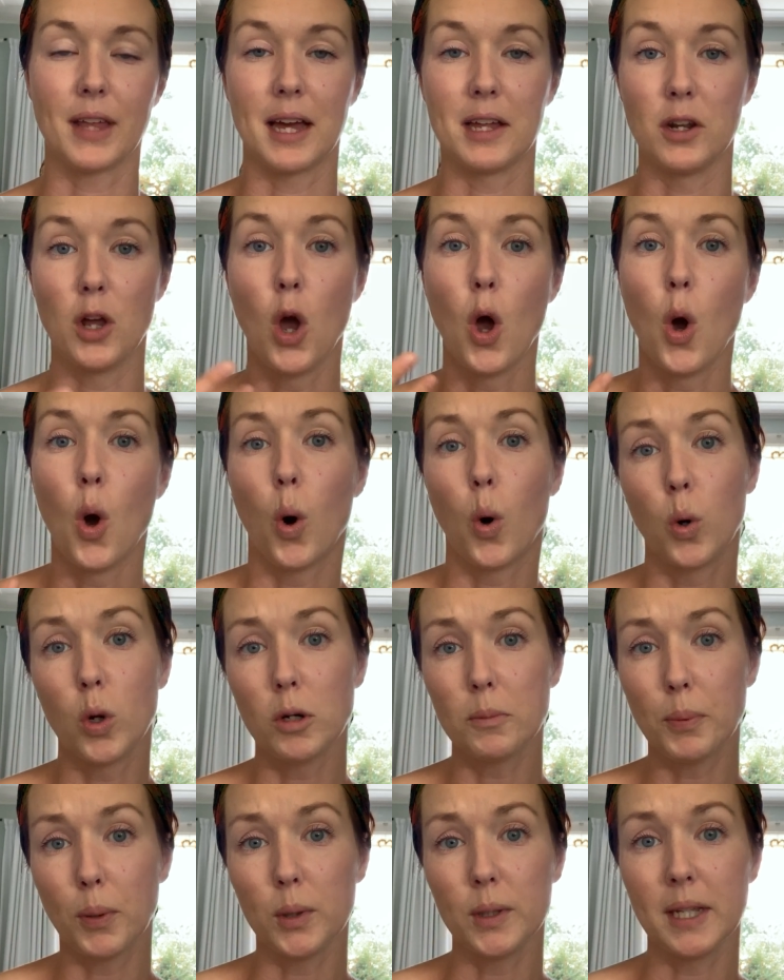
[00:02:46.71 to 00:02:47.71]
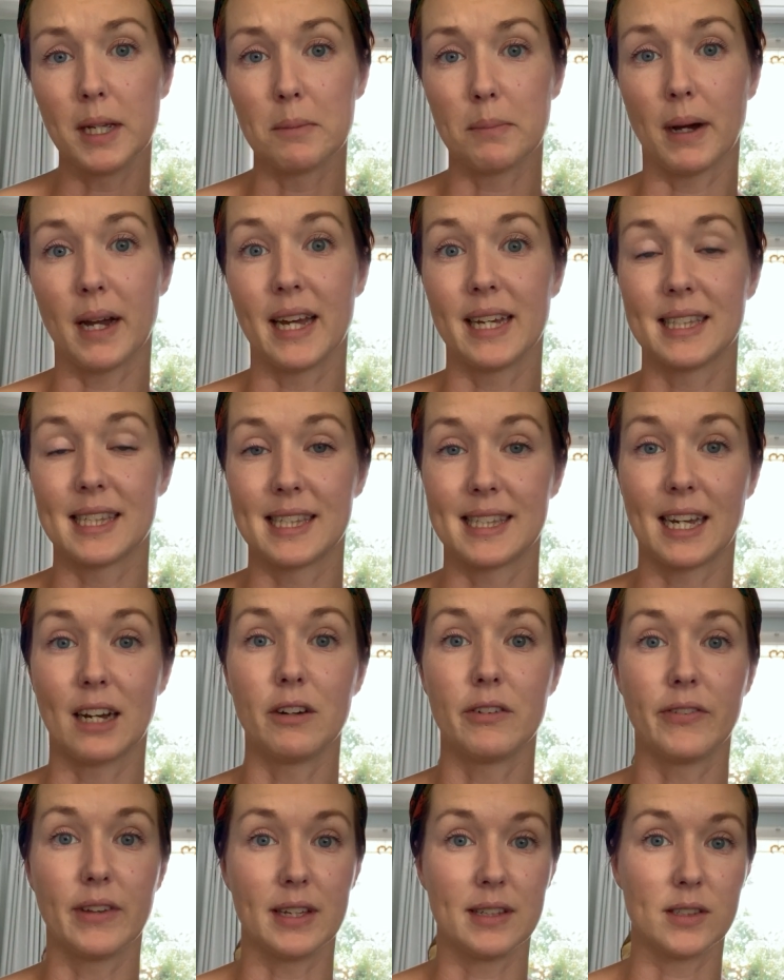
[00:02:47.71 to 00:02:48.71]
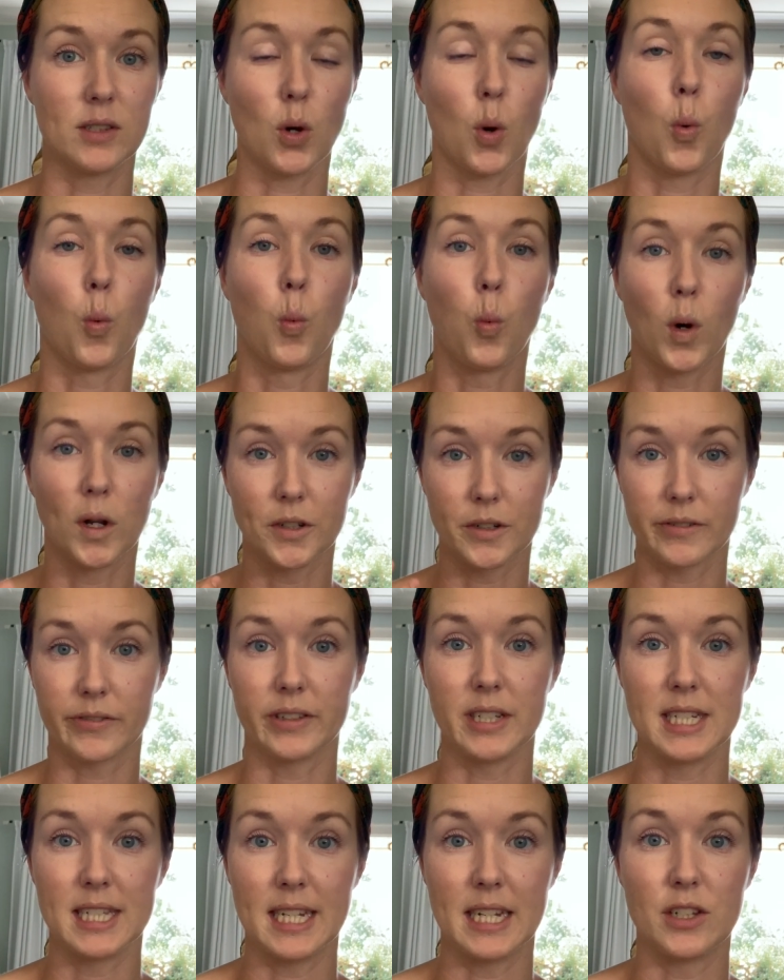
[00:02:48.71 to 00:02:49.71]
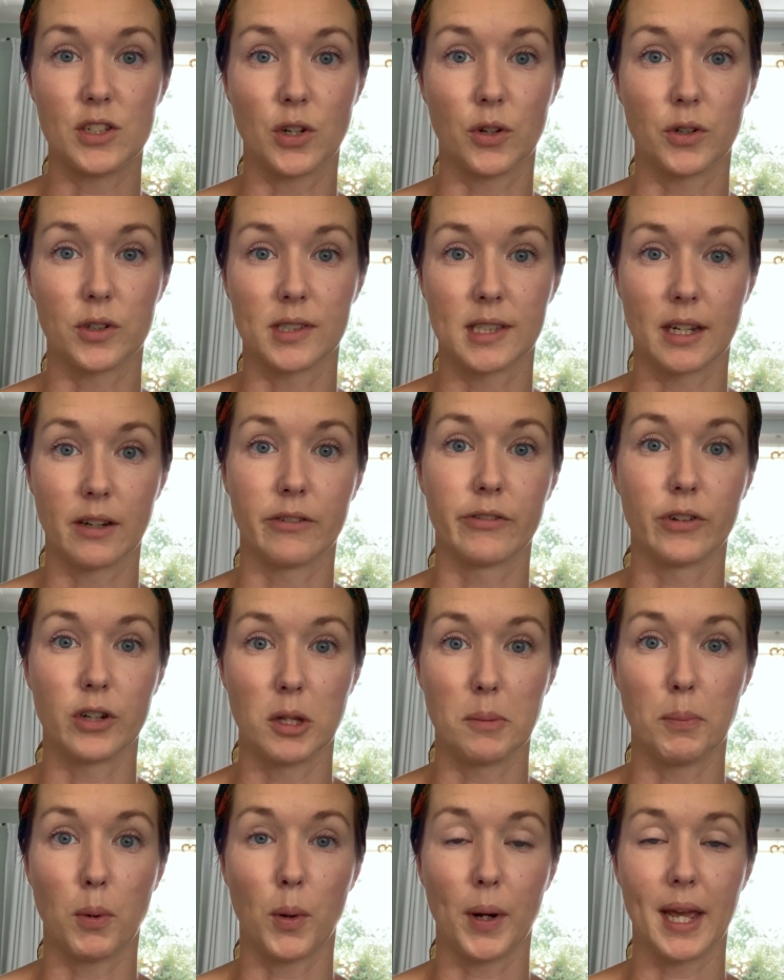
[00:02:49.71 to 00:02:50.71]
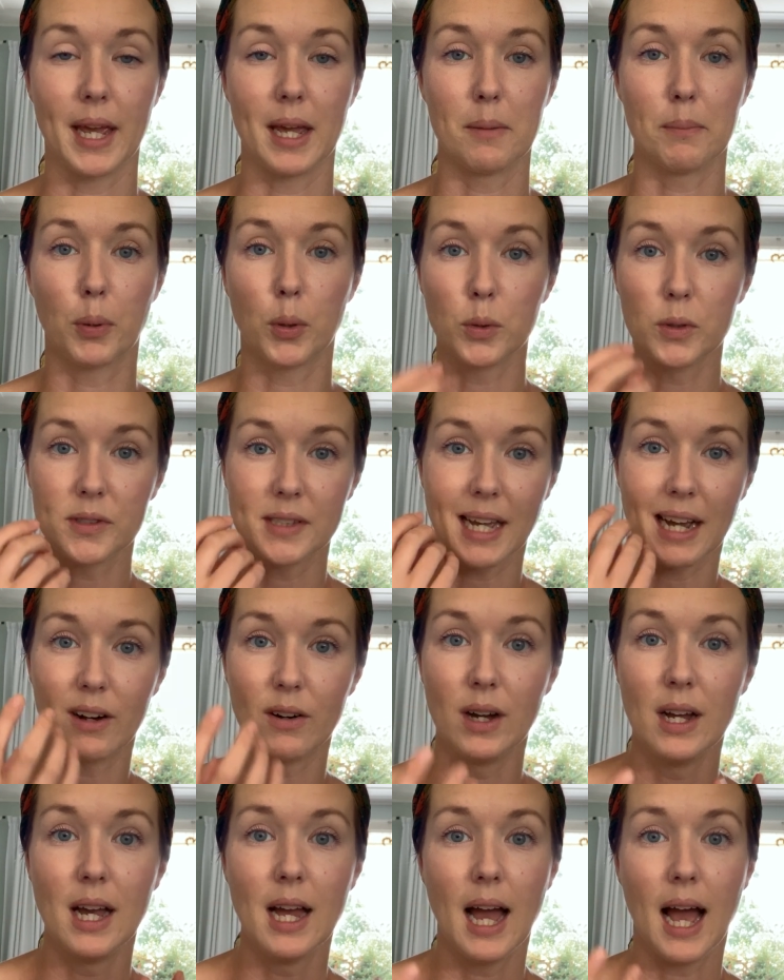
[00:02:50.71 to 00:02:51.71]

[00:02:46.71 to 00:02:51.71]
And oil pulling by itself is wonderfully detoxing for the body. It pulls out